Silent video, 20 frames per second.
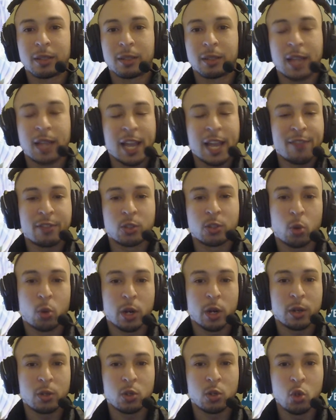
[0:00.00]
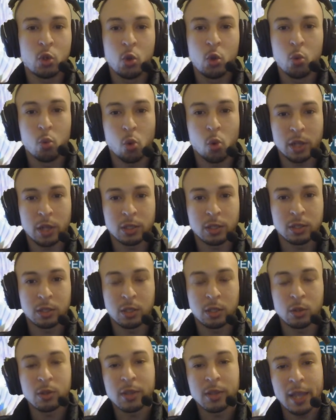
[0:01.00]
life is what you want
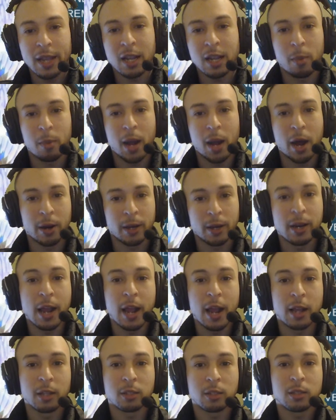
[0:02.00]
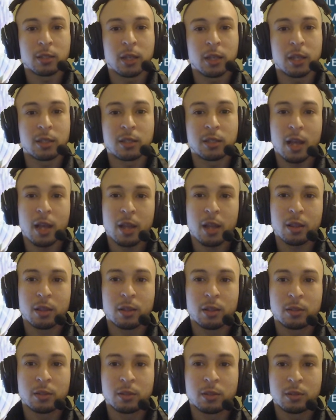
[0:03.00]
to think about it as. It's not
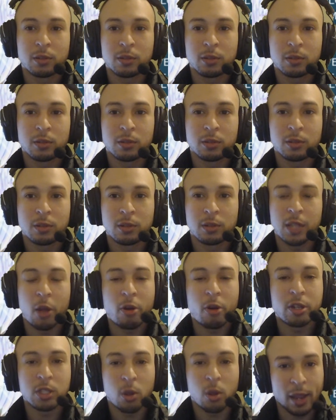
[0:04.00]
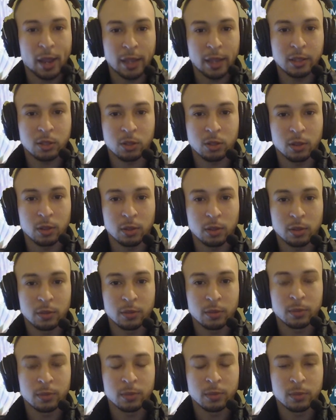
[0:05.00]
there is no answer.
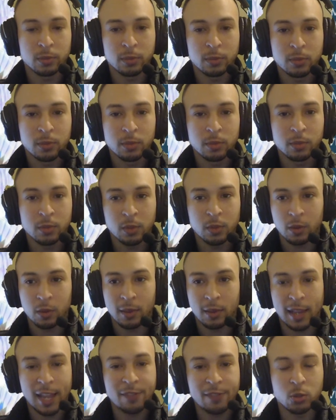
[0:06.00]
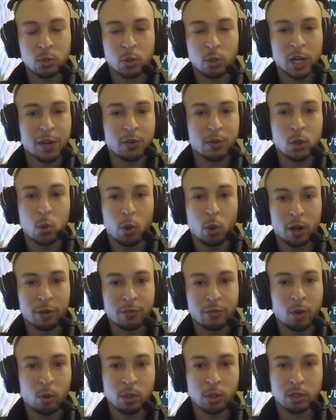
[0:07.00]
Life is whatever you want to
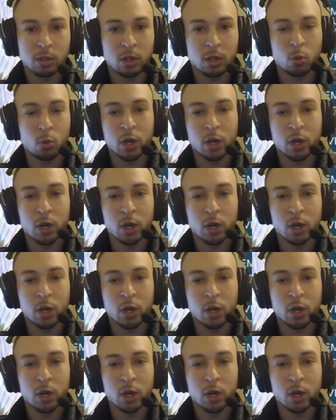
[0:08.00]
focus on,